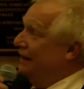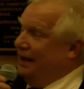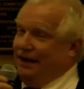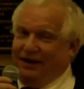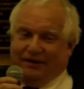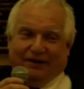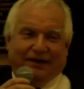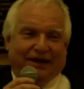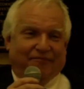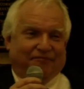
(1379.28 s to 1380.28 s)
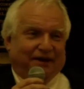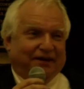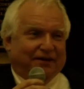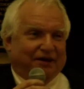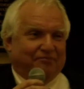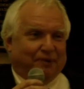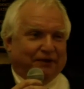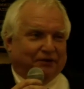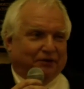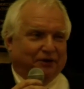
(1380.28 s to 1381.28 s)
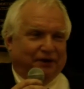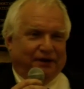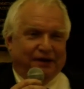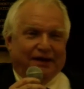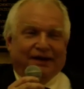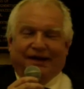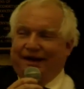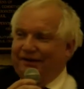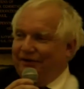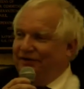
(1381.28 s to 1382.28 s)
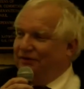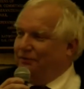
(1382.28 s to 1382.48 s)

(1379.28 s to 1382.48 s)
and the figure of motherhood is